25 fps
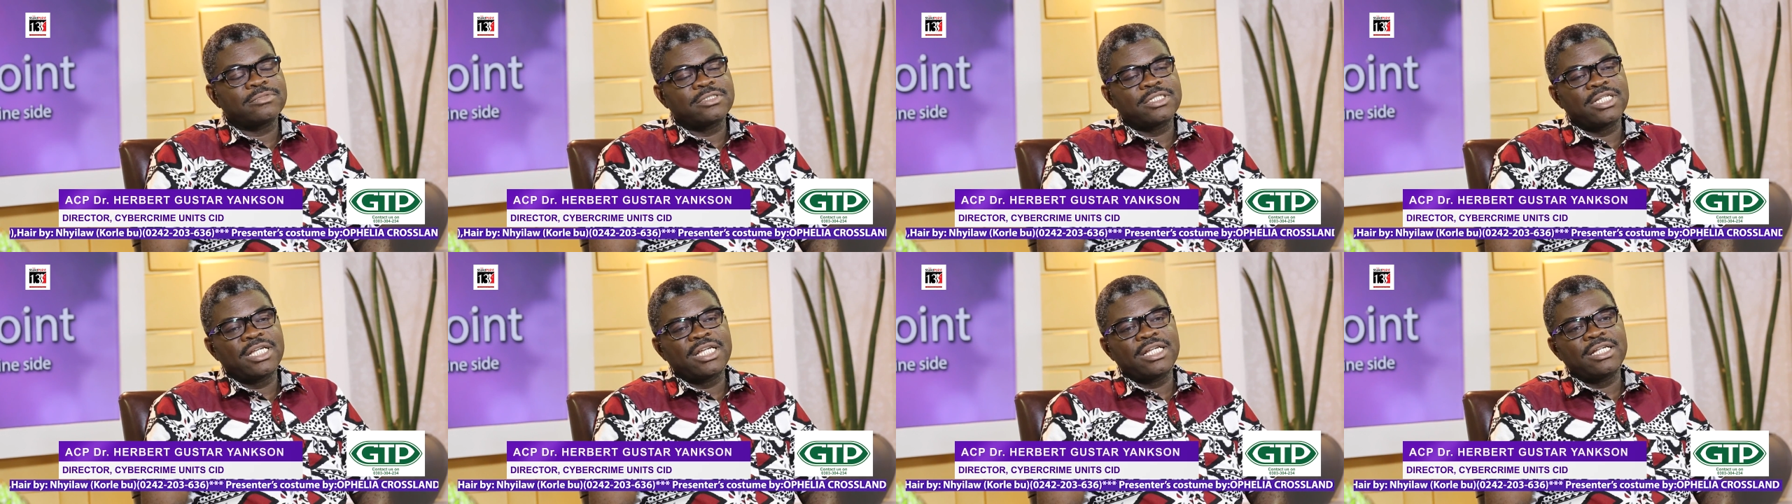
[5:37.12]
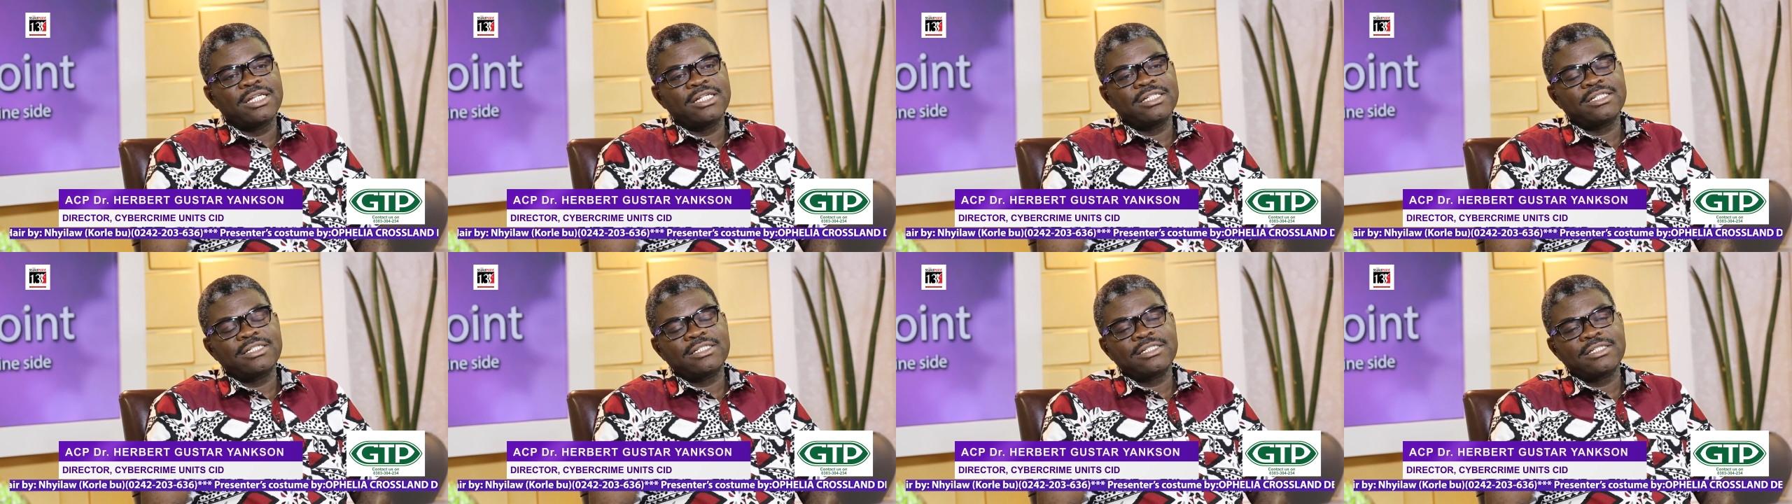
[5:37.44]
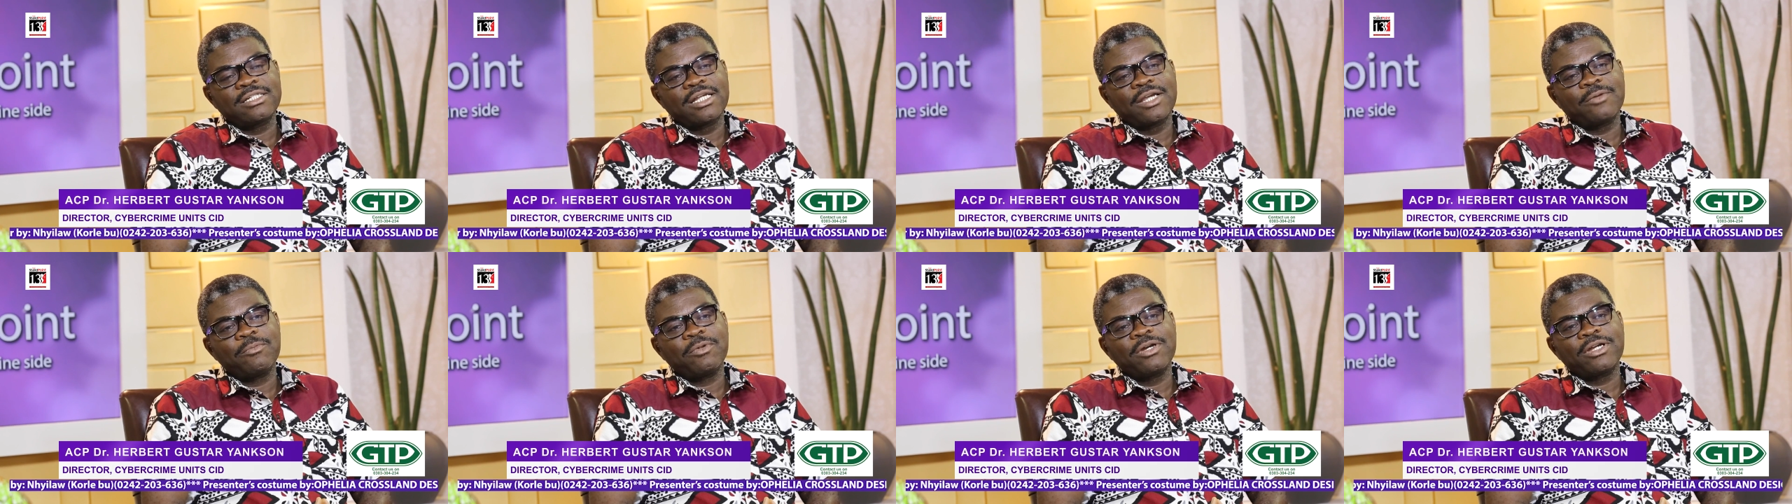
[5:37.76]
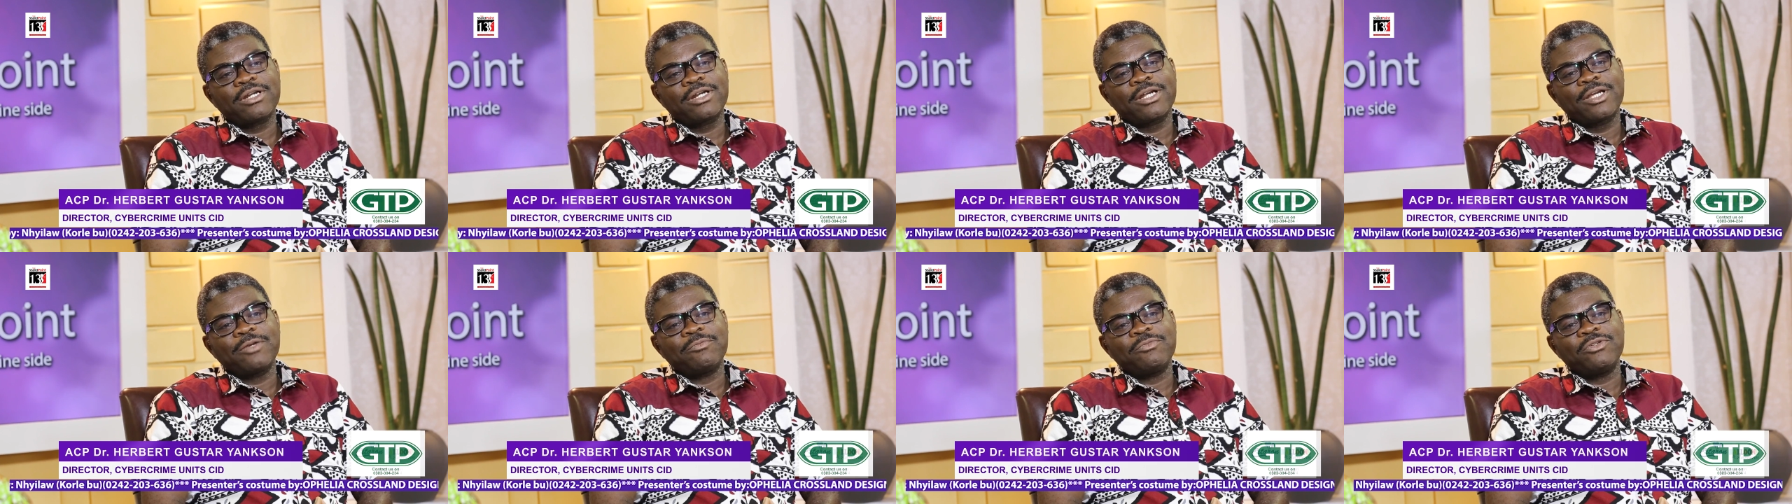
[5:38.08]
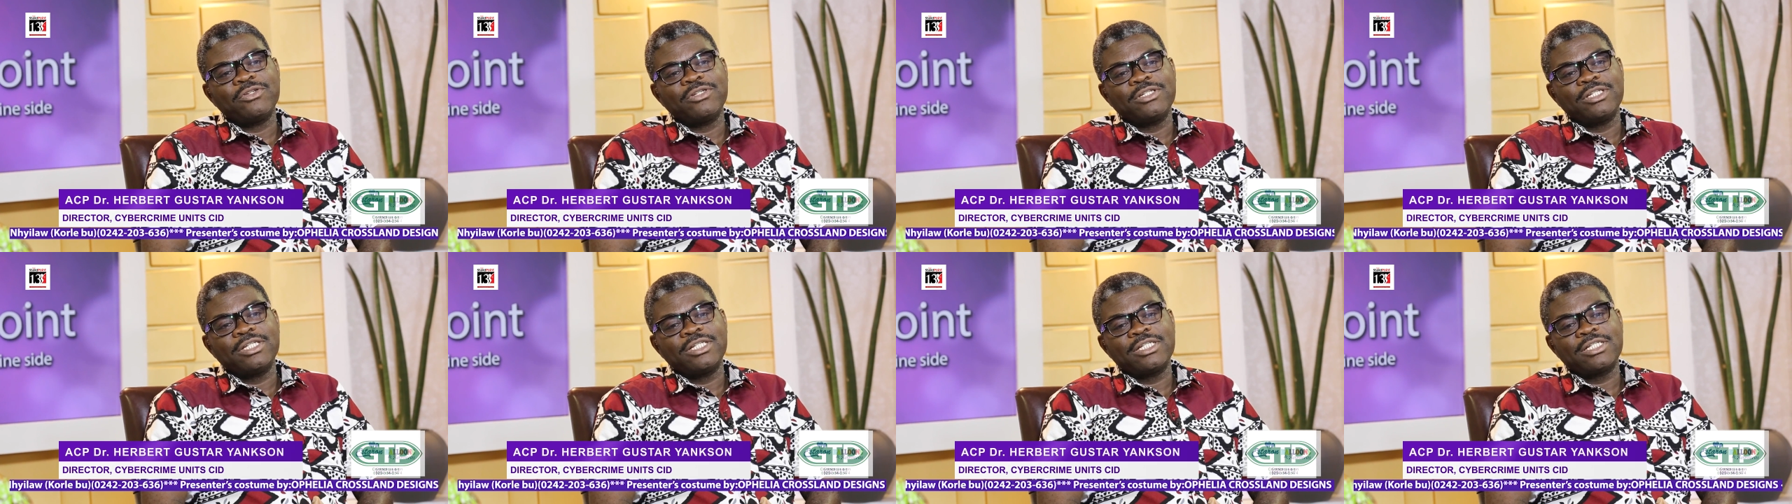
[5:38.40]
The cybercrime
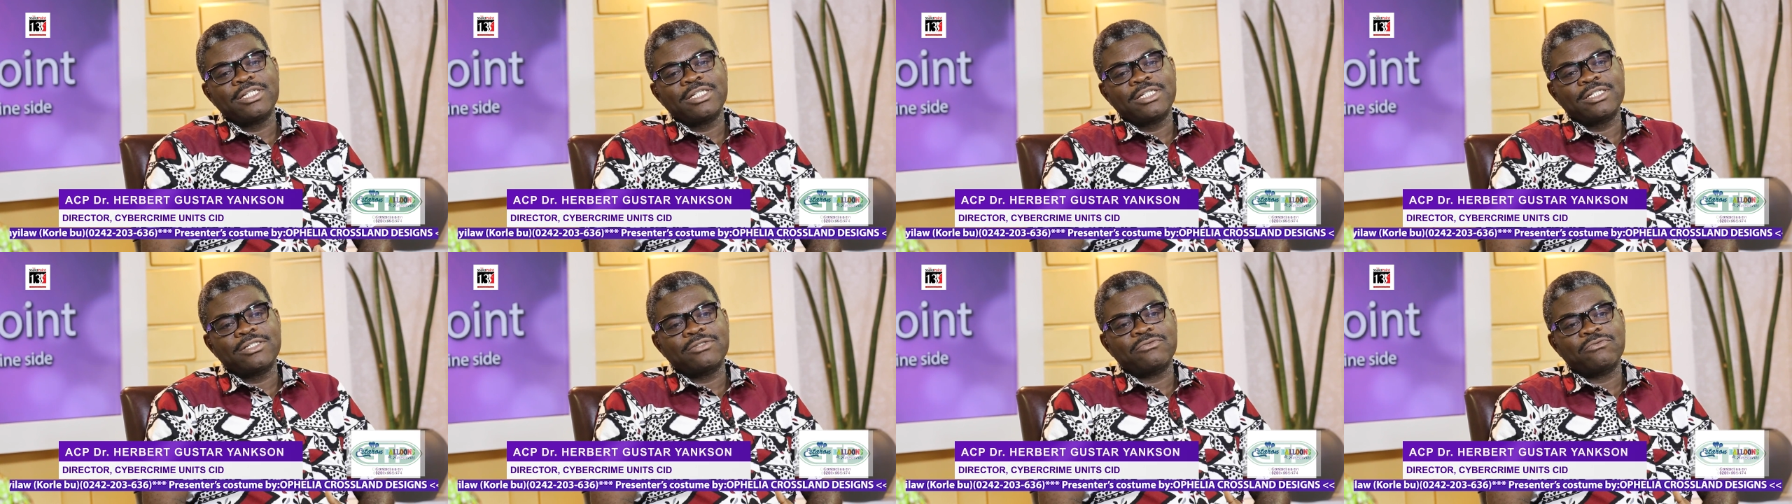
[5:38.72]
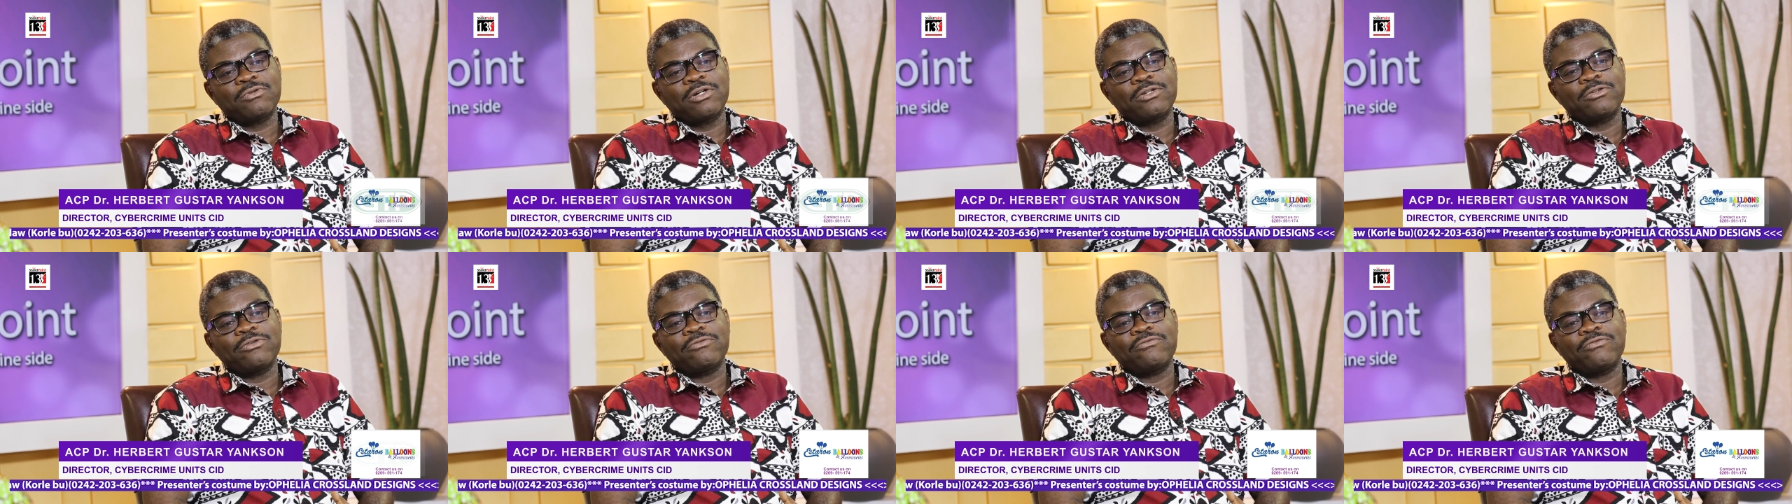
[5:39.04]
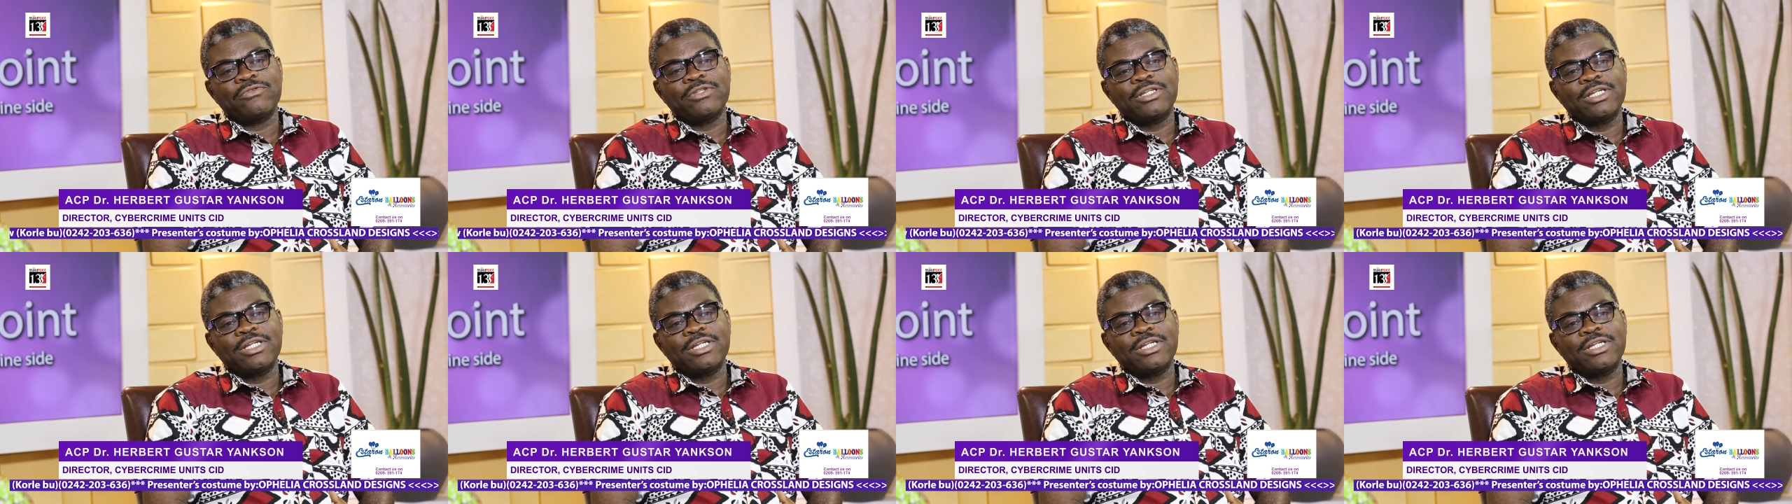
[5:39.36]
unit is one of